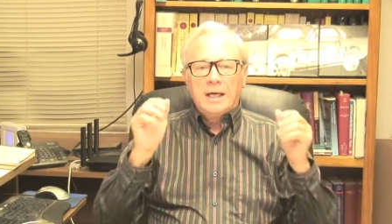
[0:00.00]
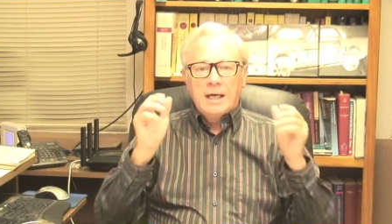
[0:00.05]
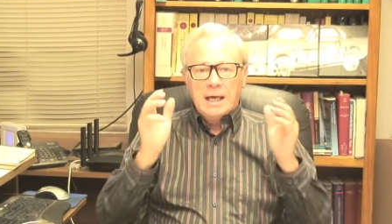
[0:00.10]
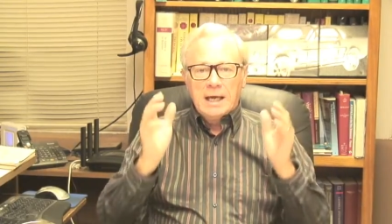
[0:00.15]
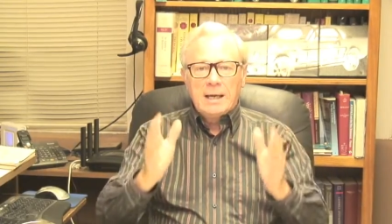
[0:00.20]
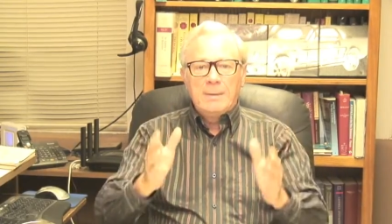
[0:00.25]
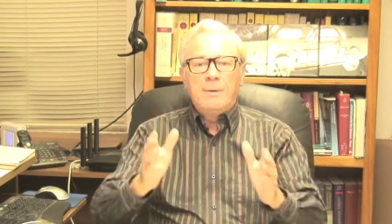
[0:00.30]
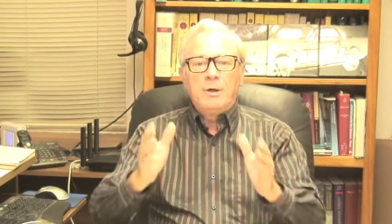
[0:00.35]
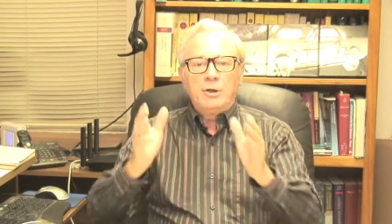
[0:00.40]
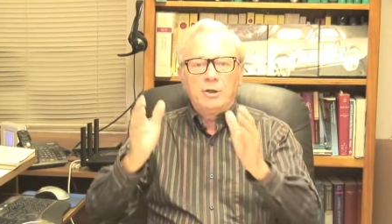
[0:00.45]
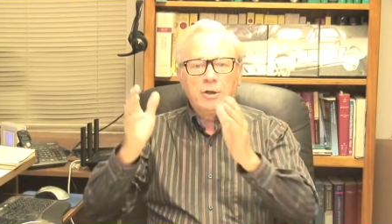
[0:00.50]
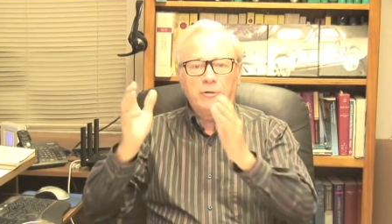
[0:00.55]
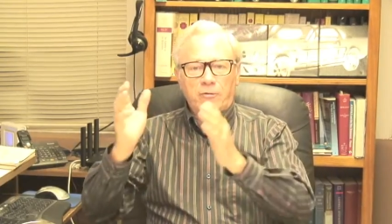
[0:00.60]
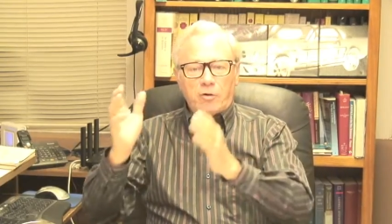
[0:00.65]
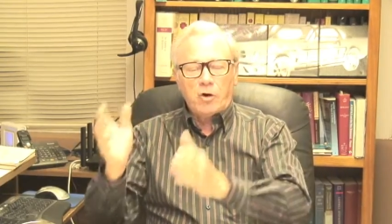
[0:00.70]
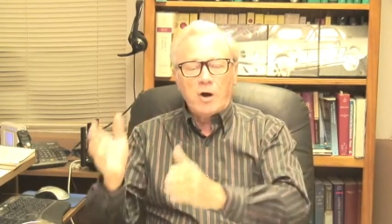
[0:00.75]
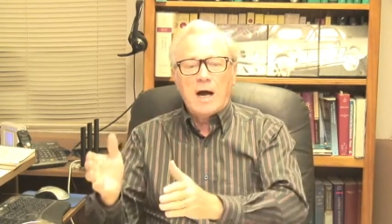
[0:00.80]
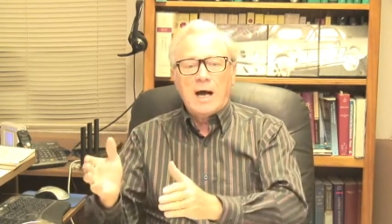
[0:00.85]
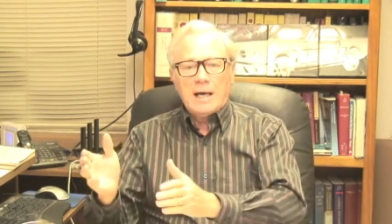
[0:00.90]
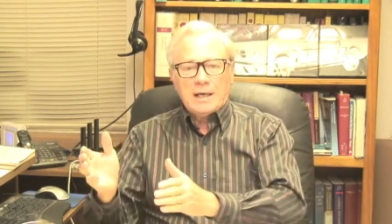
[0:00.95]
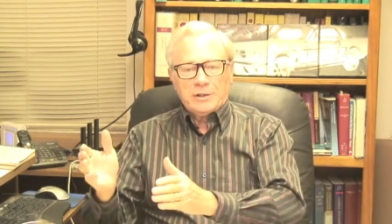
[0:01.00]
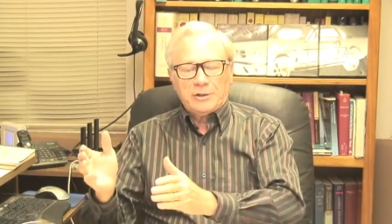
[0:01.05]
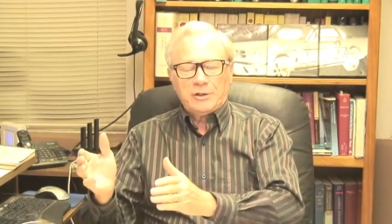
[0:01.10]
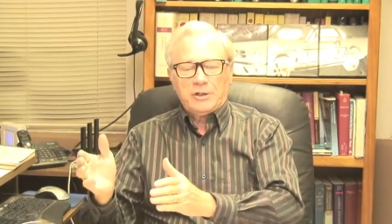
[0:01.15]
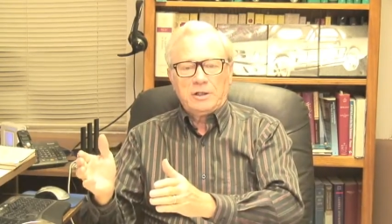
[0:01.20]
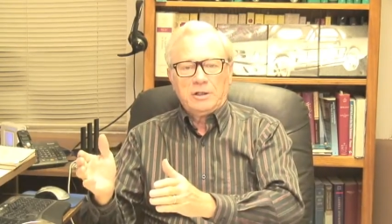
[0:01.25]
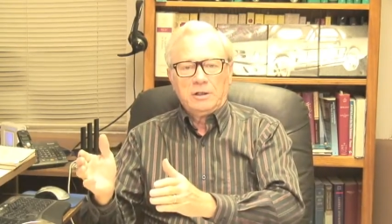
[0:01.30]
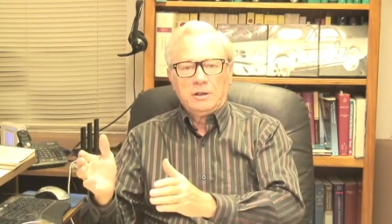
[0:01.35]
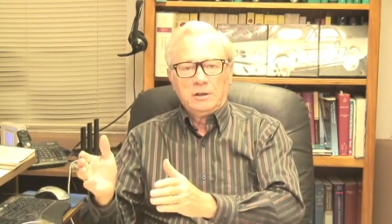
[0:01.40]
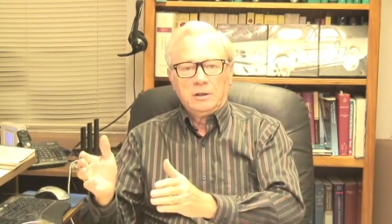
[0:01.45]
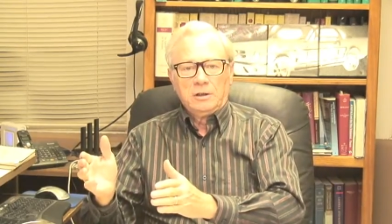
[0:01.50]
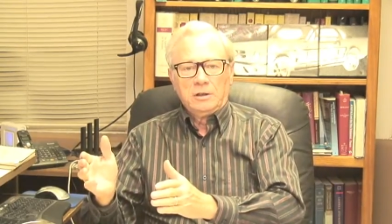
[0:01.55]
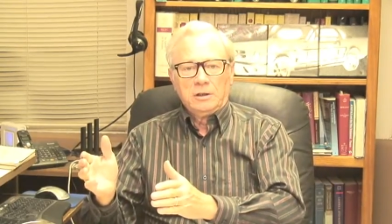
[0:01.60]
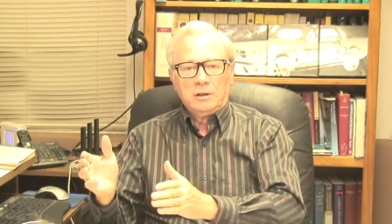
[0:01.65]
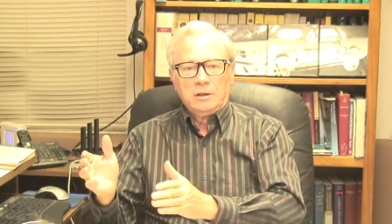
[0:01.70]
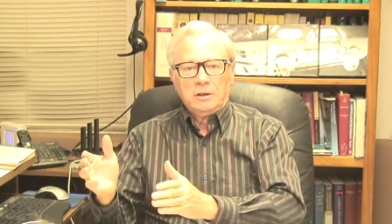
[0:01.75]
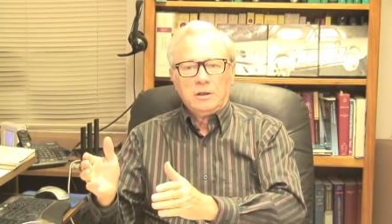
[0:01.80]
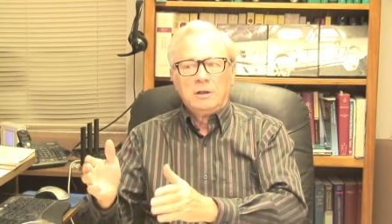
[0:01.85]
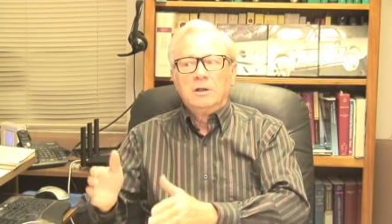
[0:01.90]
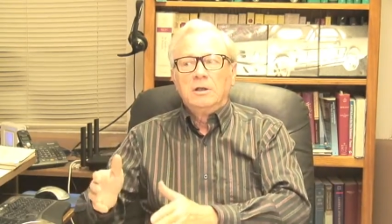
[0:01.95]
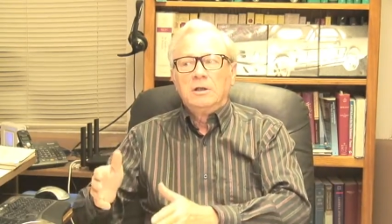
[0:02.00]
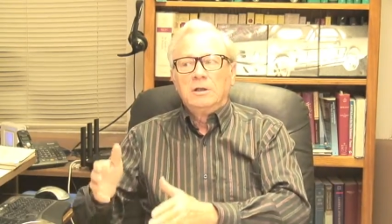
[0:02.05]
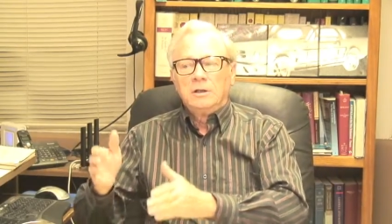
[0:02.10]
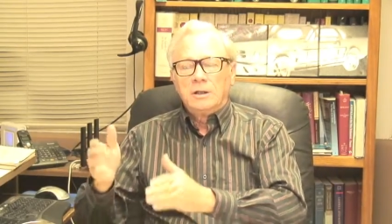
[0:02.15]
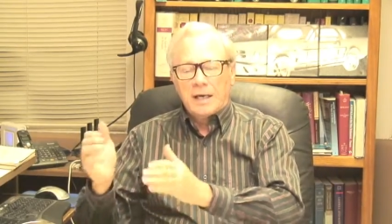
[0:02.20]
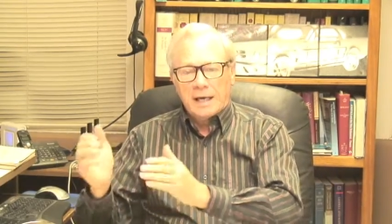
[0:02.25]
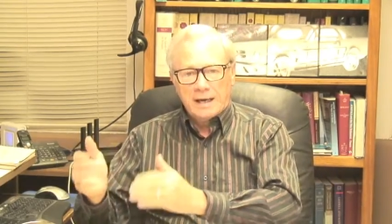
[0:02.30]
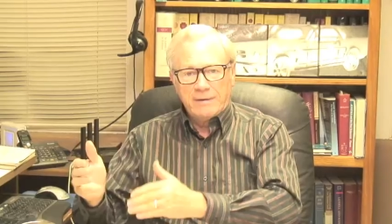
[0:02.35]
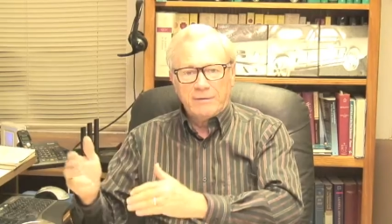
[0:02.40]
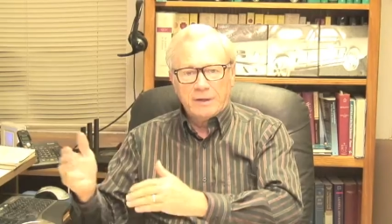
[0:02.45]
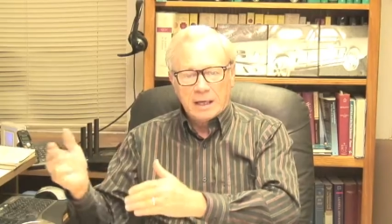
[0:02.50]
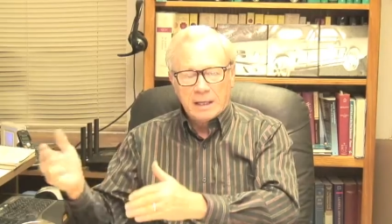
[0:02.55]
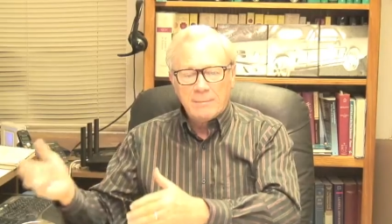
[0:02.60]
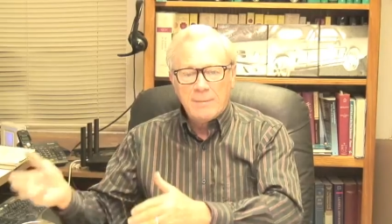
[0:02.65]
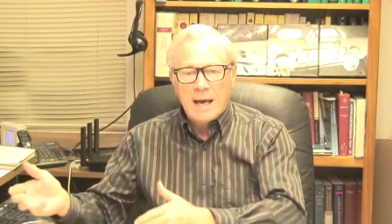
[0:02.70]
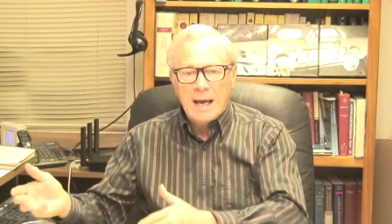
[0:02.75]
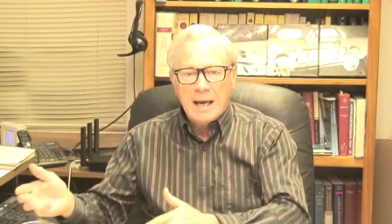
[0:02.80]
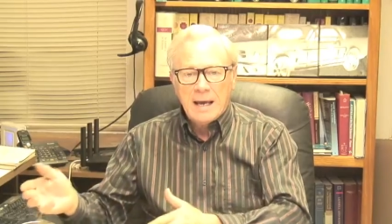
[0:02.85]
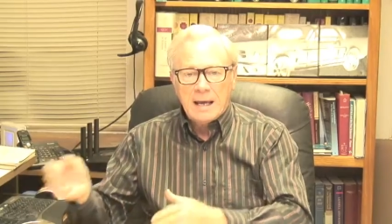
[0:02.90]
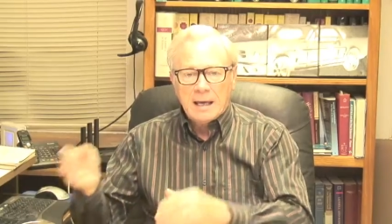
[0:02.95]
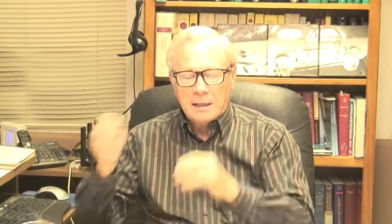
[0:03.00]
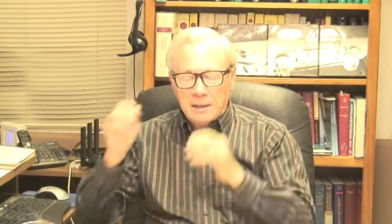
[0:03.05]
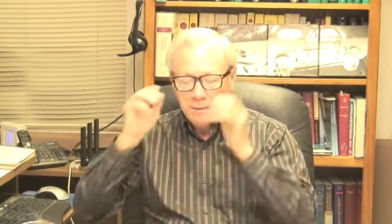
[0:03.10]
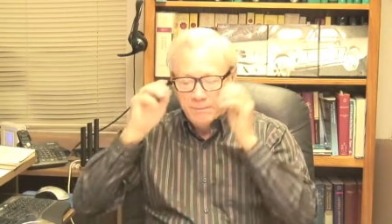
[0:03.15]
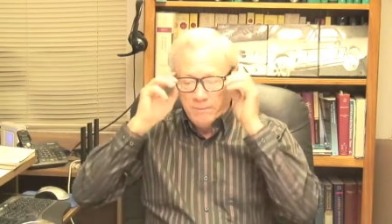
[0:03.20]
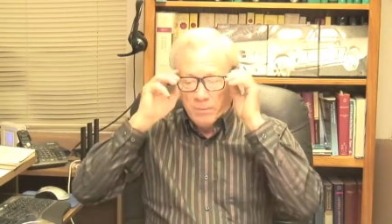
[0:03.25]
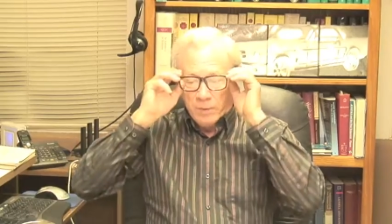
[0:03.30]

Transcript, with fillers: image of Christ, the heavenly man.